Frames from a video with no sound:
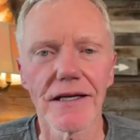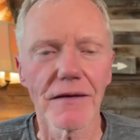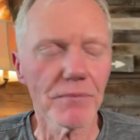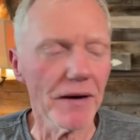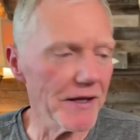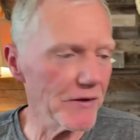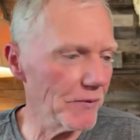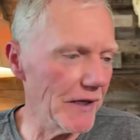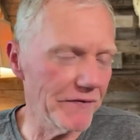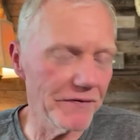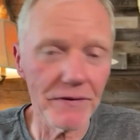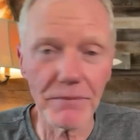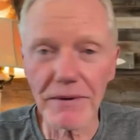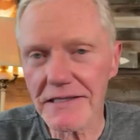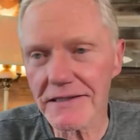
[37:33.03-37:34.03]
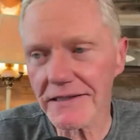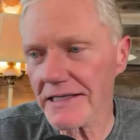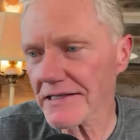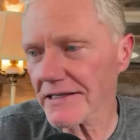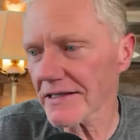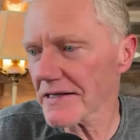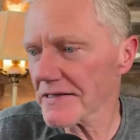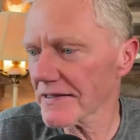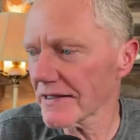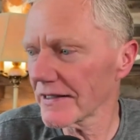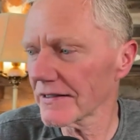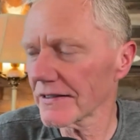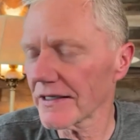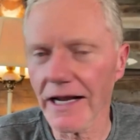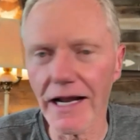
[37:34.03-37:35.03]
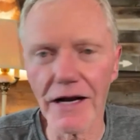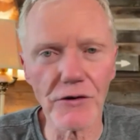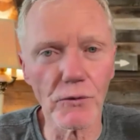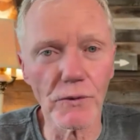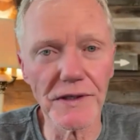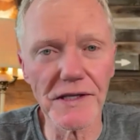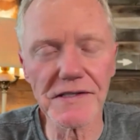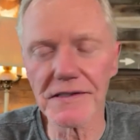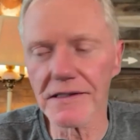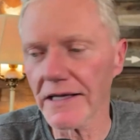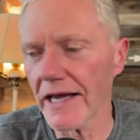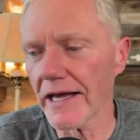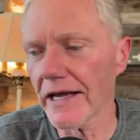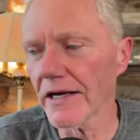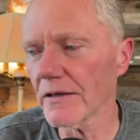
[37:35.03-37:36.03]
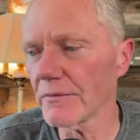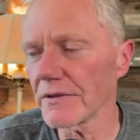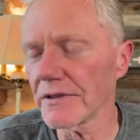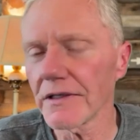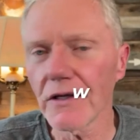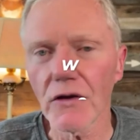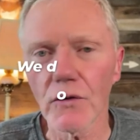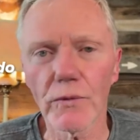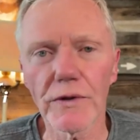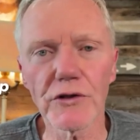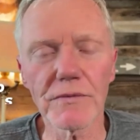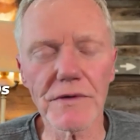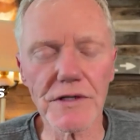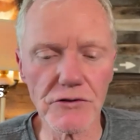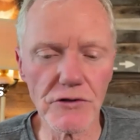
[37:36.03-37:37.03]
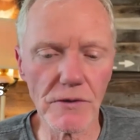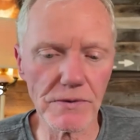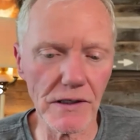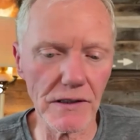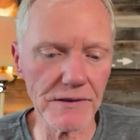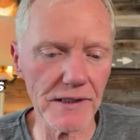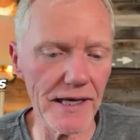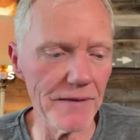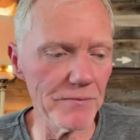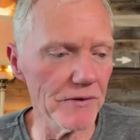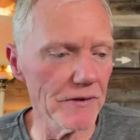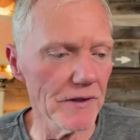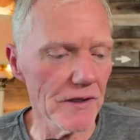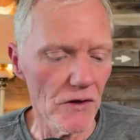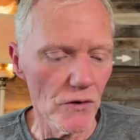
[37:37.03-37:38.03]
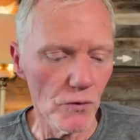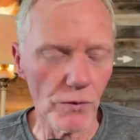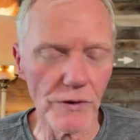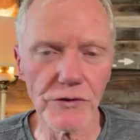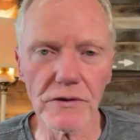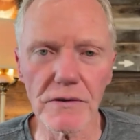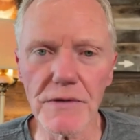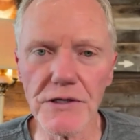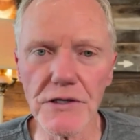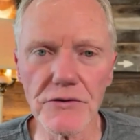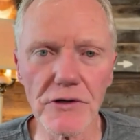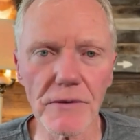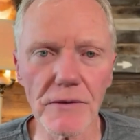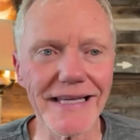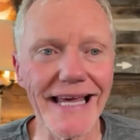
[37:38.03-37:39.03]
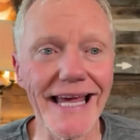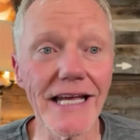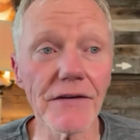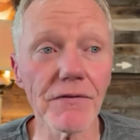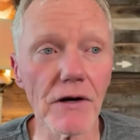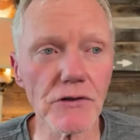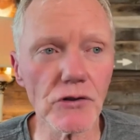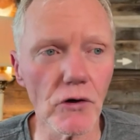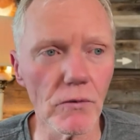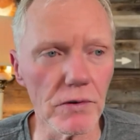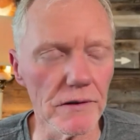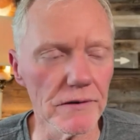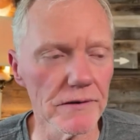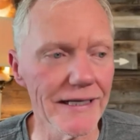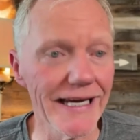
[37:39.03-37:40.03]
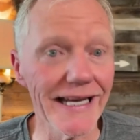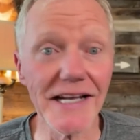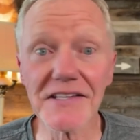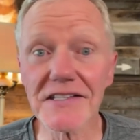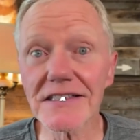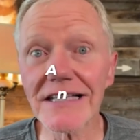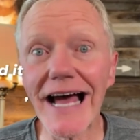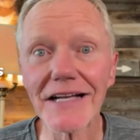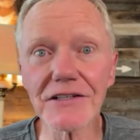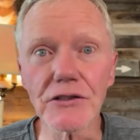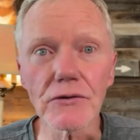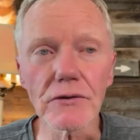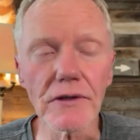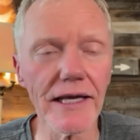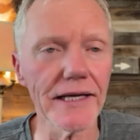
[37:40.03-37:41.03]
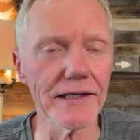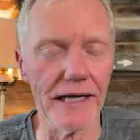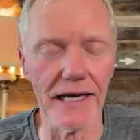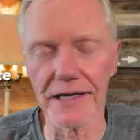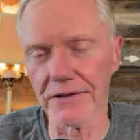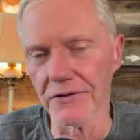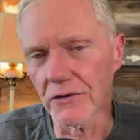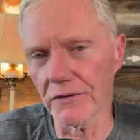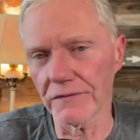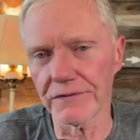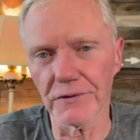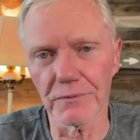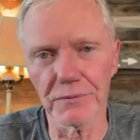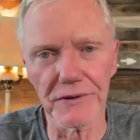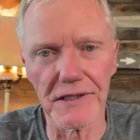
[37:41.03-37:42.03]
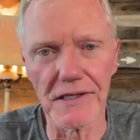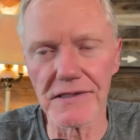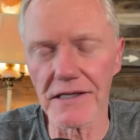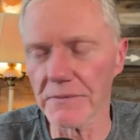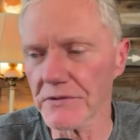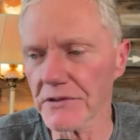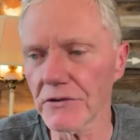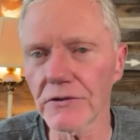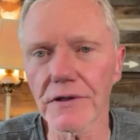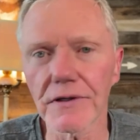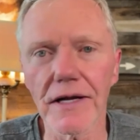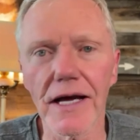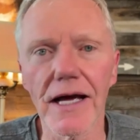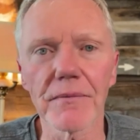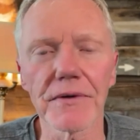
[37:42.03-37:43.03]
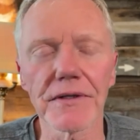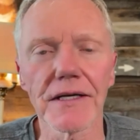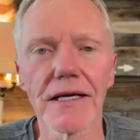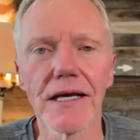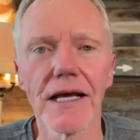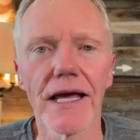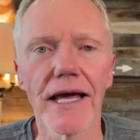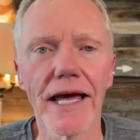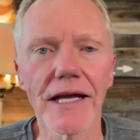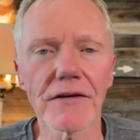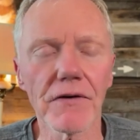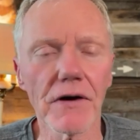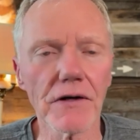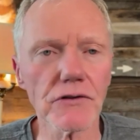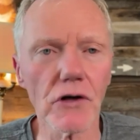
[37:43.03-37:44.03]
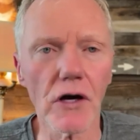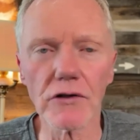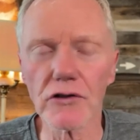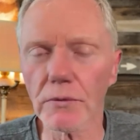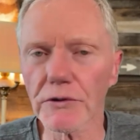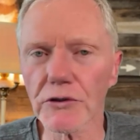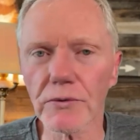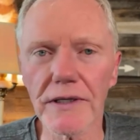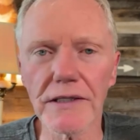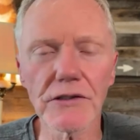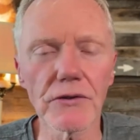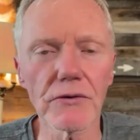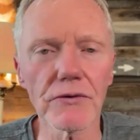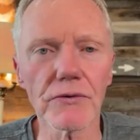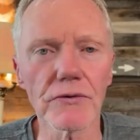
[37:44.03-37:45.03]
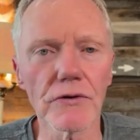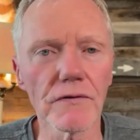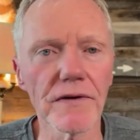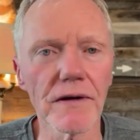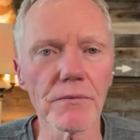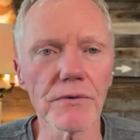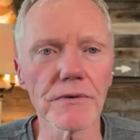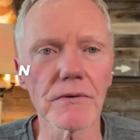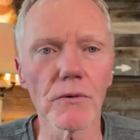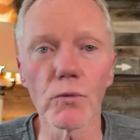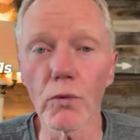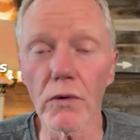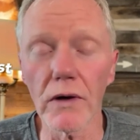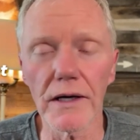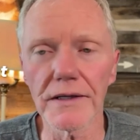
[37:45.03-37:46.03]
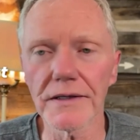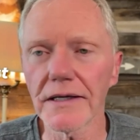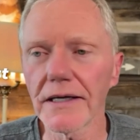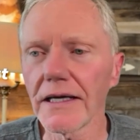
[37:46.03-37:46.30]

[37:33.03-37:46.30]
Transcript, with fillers: By the way, if anybody's listening to this thing, and I don't know when this is going to air, but we do mission trips all the time, but we're doing a mission trip at the end of October. And it's not too late. I don't know if you'll put this up soon or not, but end of October twenty-second through November first.